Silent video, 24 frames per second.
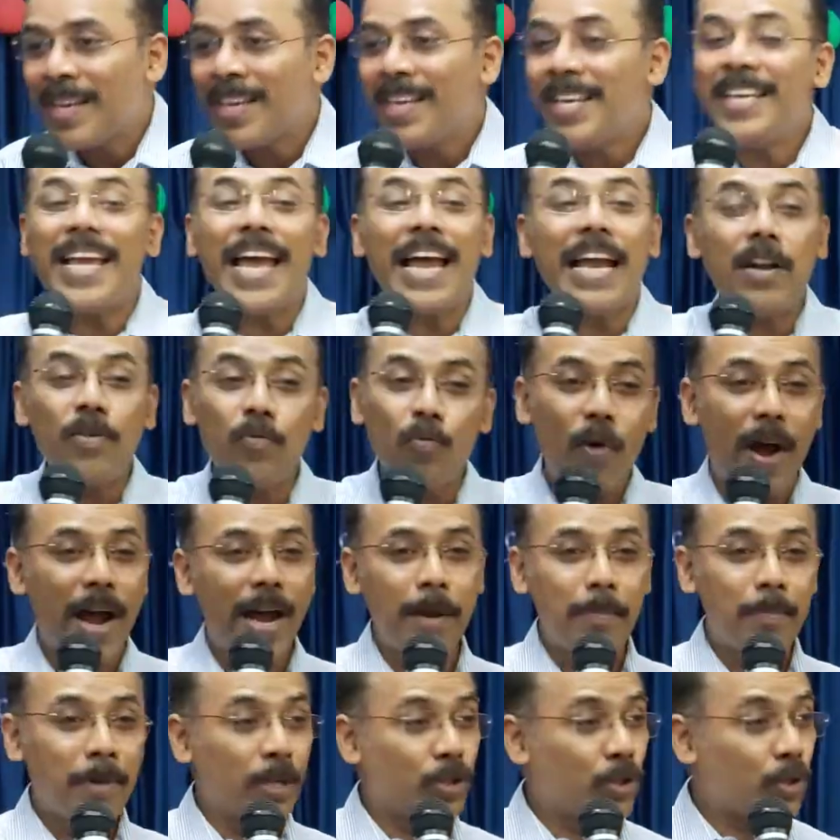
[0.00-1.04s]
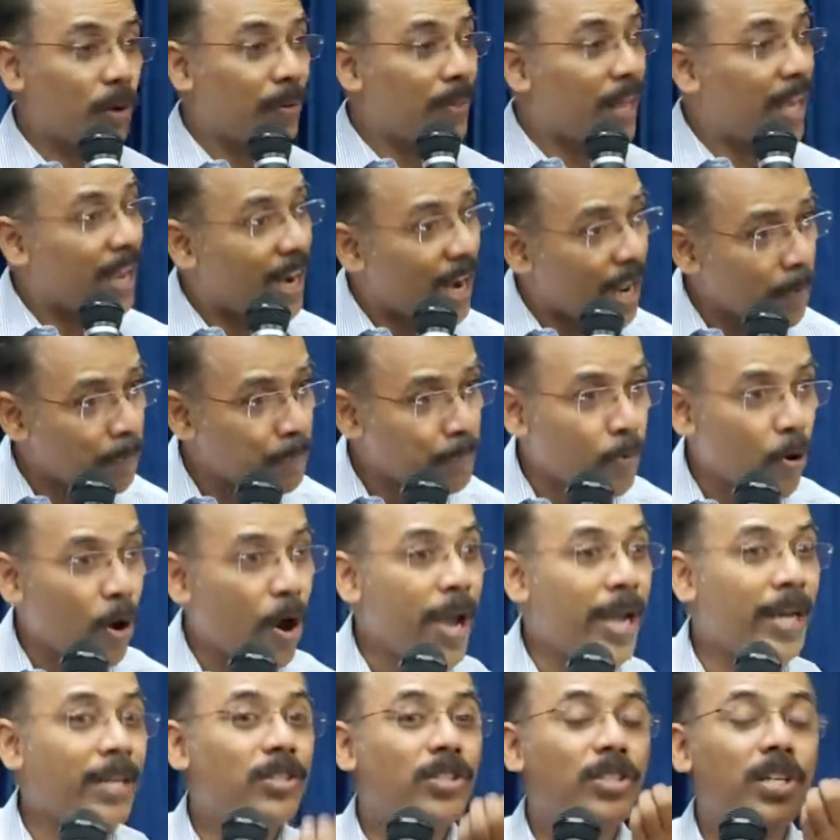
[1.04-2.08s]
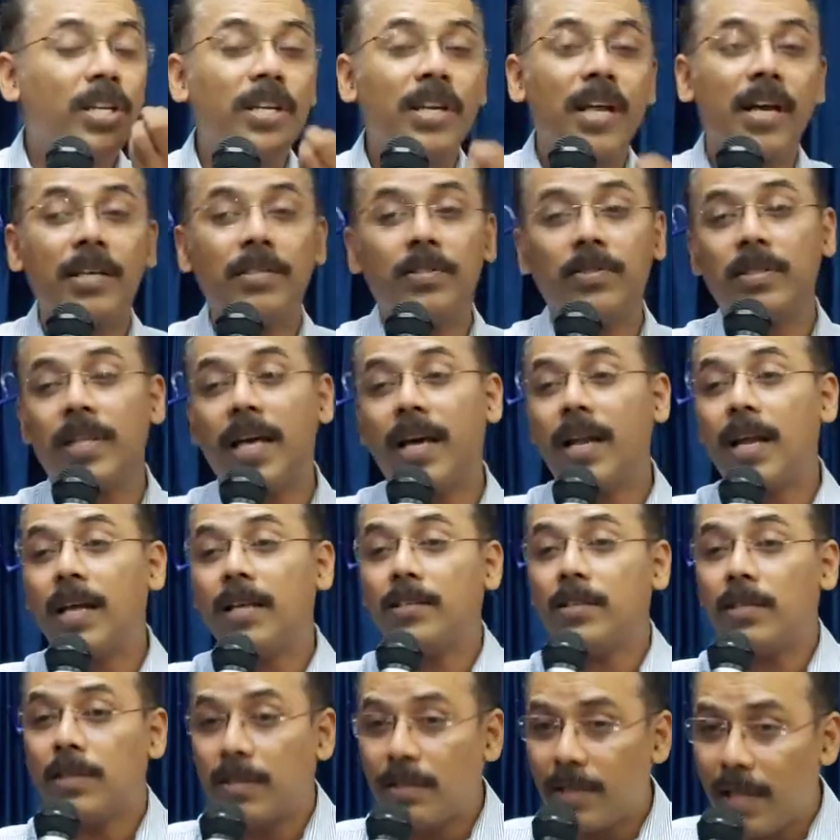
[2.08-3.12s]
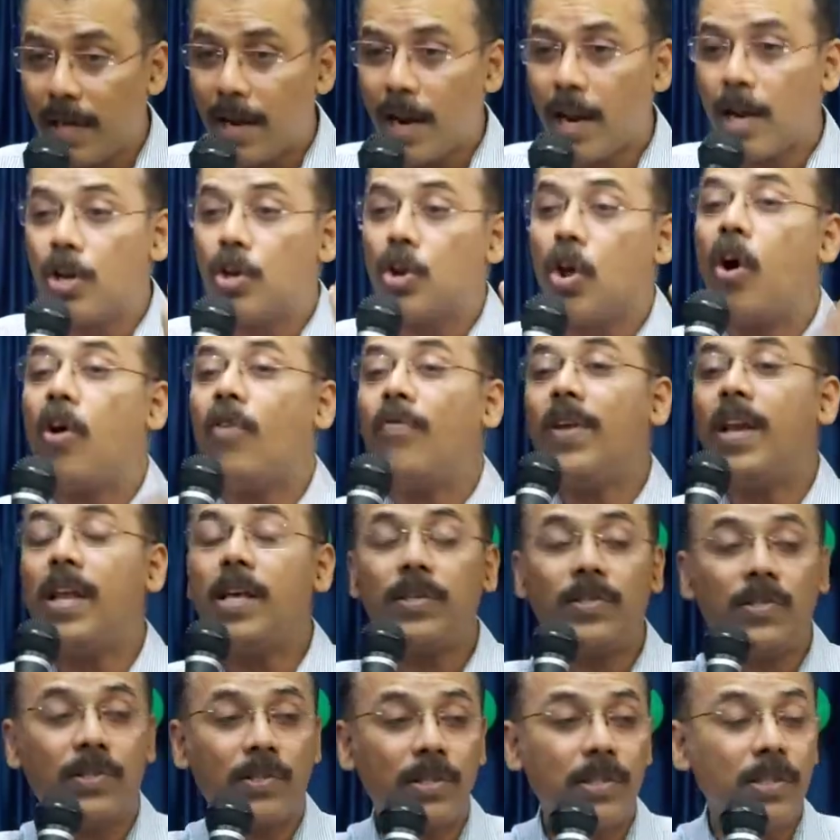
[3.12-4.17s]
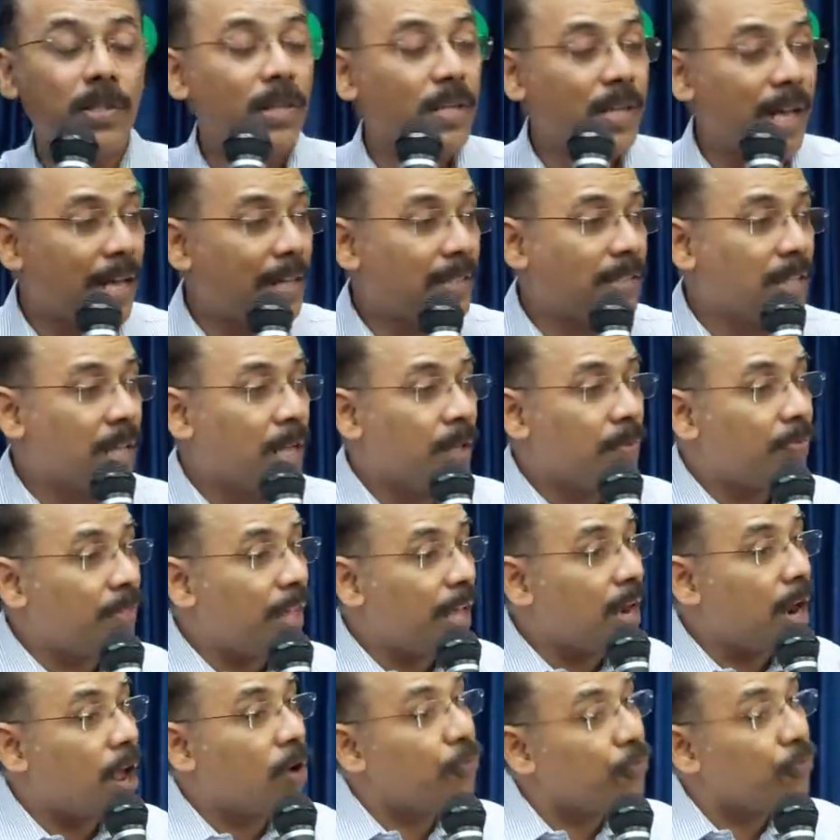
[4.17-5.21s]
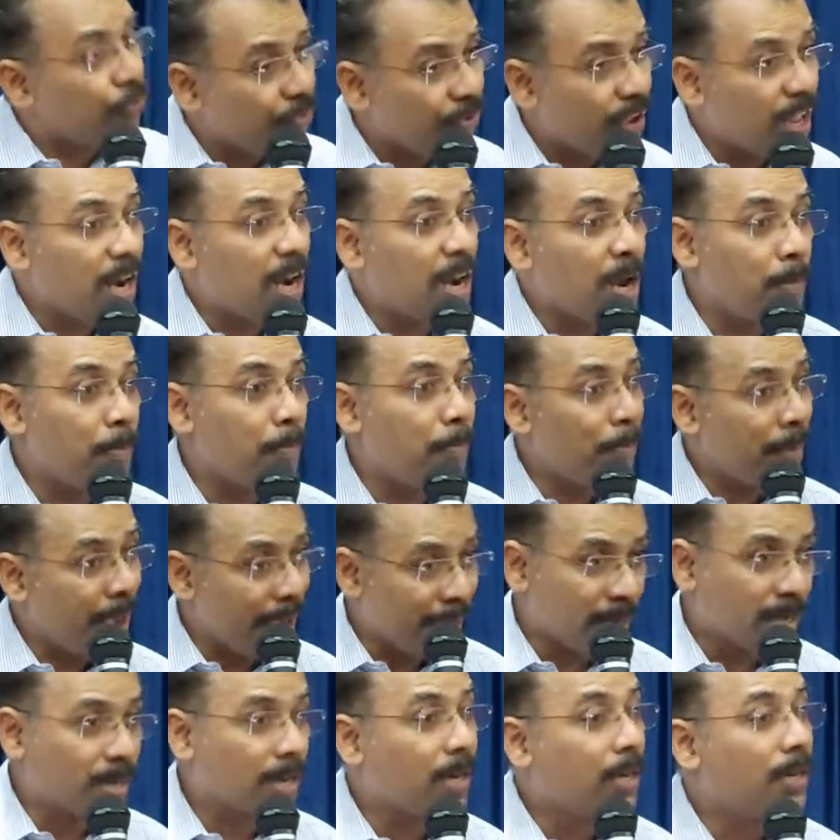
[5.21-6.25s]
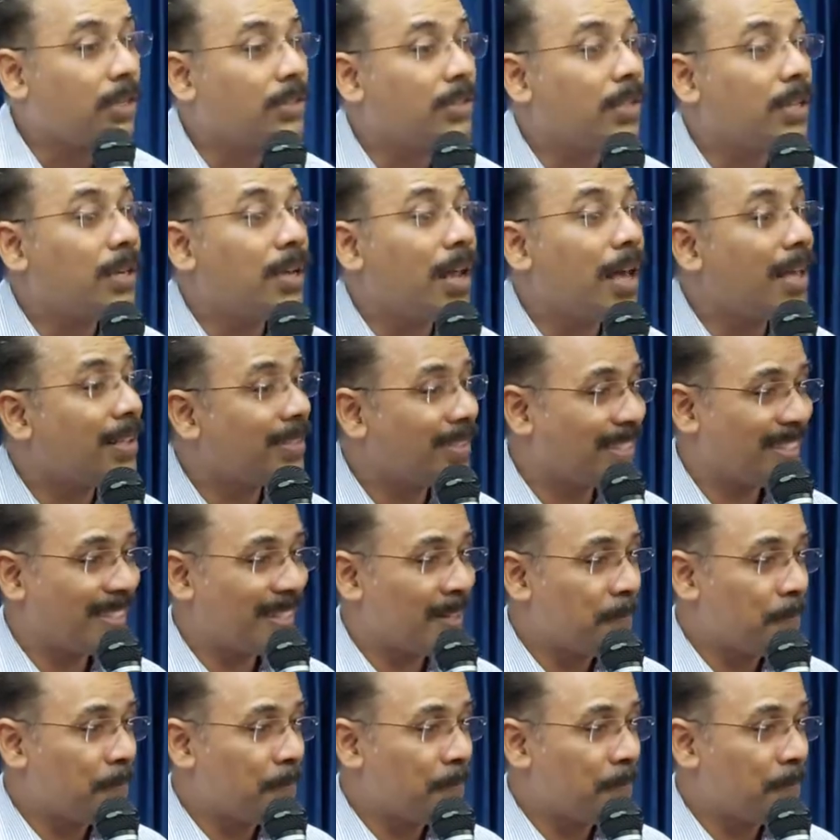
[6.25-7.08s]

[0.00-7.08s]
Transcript: environment. So there are poets in us, there are novelists in us, there are filmmakers in us.